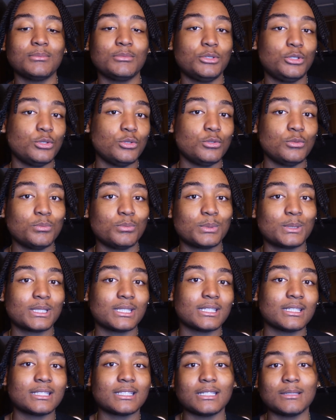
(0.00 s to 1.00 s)

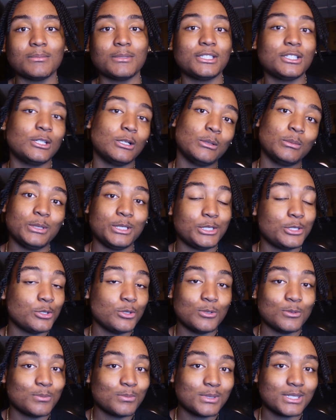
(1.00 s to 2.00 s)
dupes, some Adobe
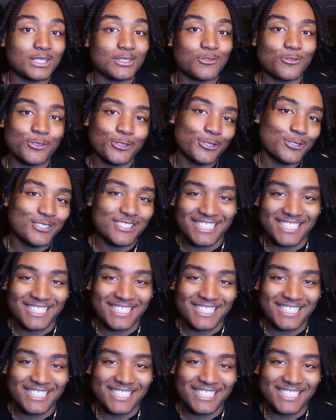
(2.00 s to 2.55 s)
dupes for you